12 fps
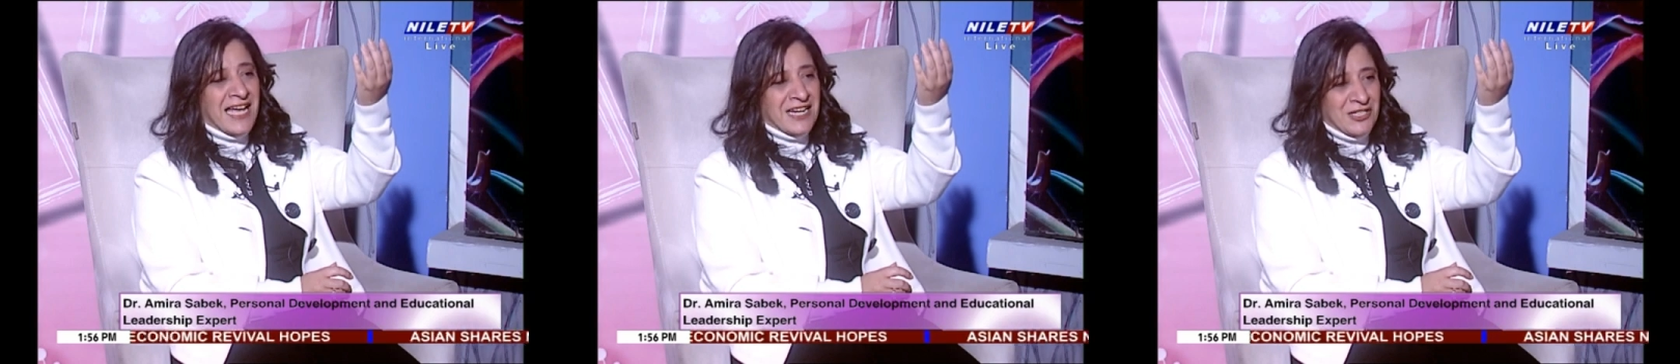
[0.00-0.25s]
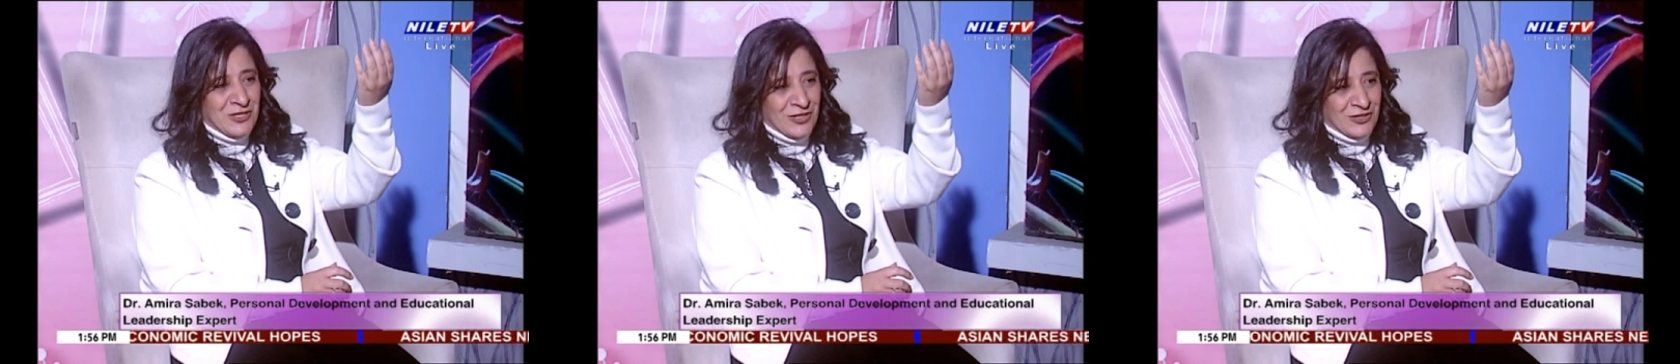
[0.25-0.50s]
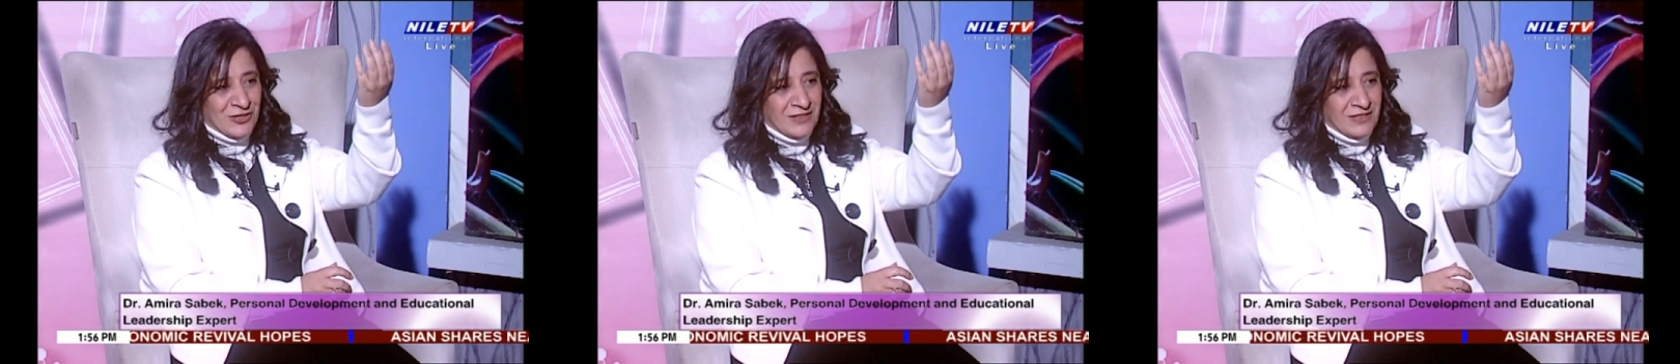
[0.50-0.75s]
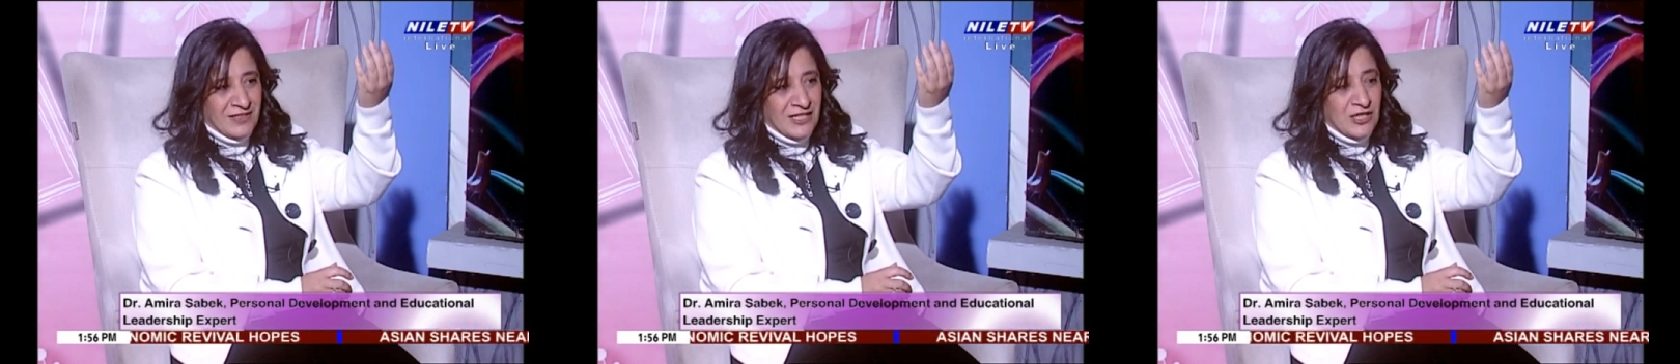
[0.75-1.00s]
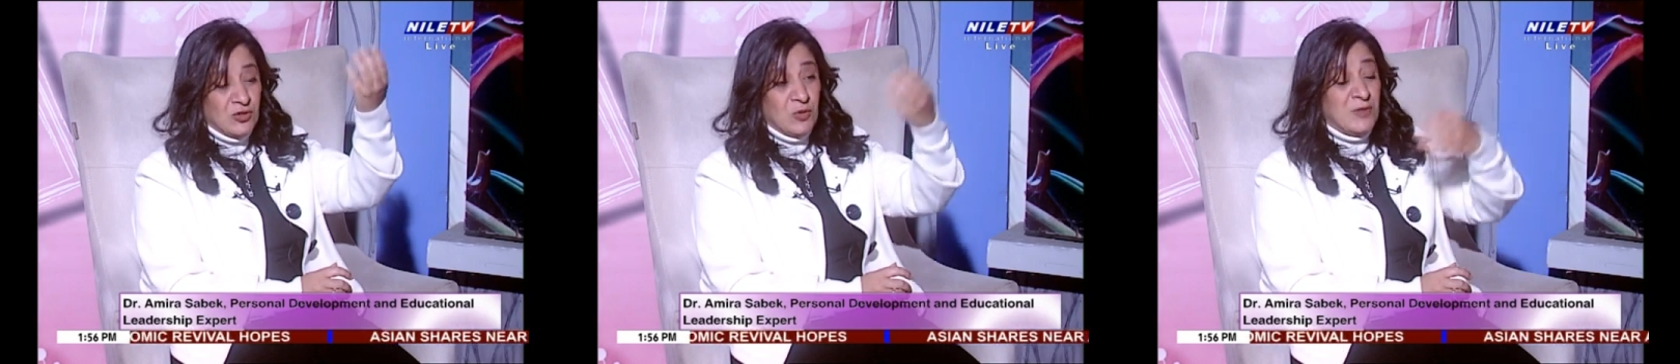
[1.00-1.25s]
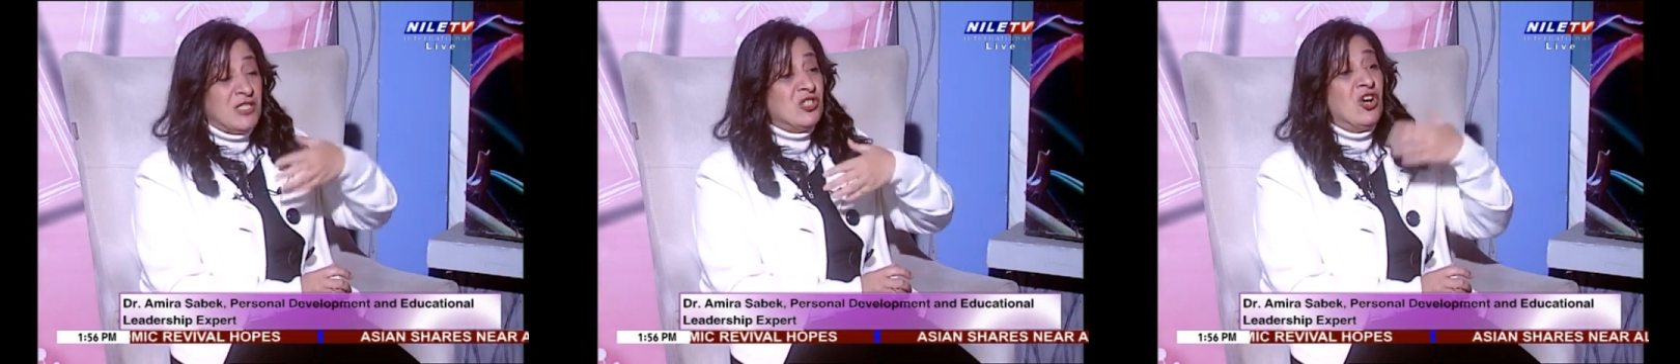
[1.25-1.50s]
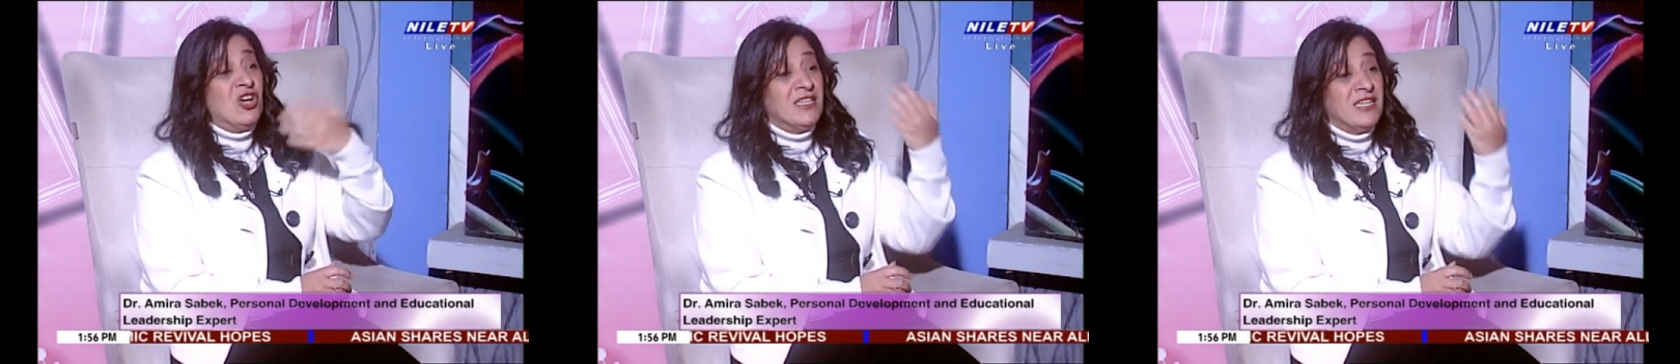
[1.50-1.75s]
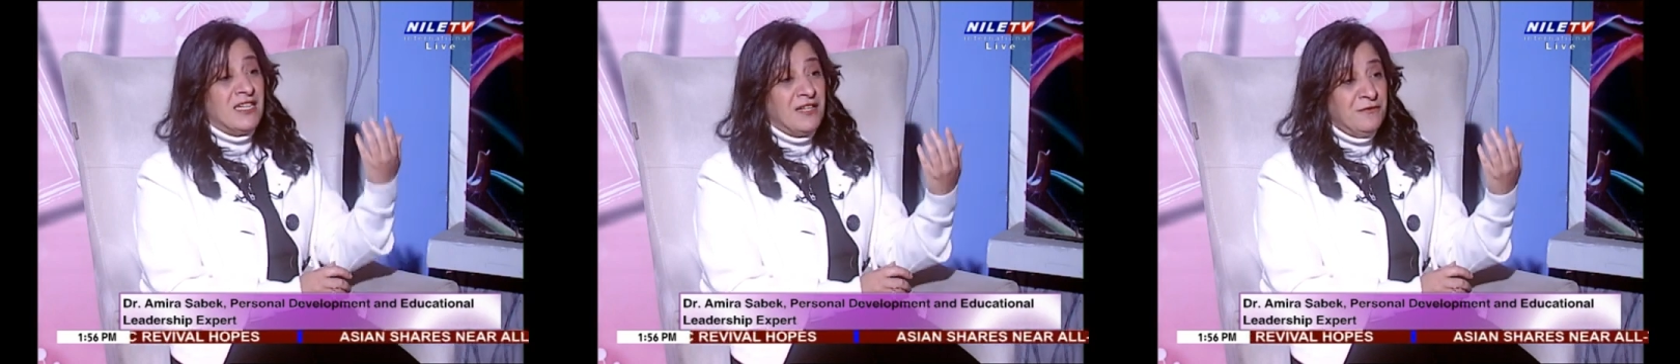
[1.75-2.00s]
character to be strong
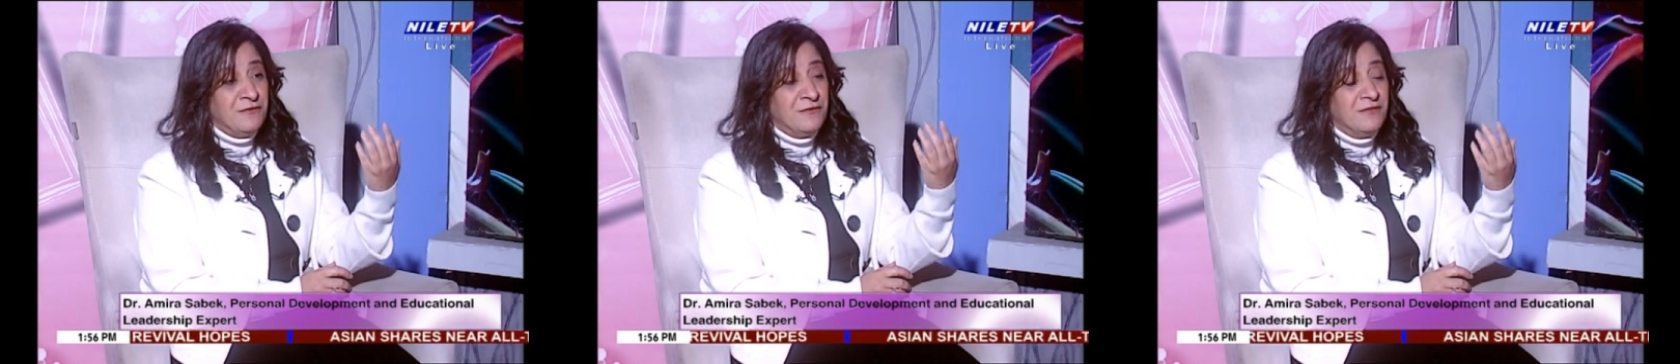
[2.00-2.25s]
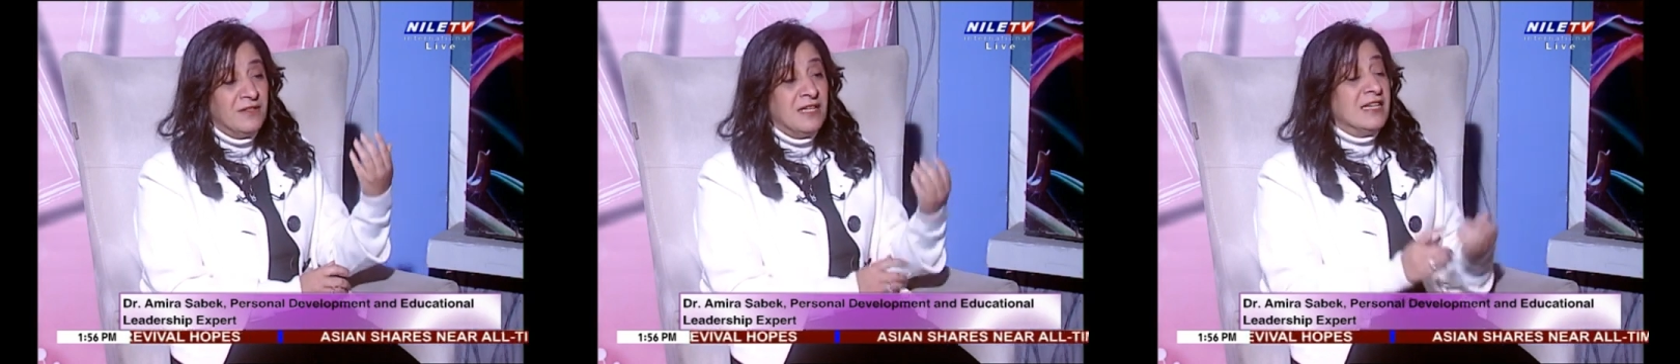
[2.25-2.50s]
enough,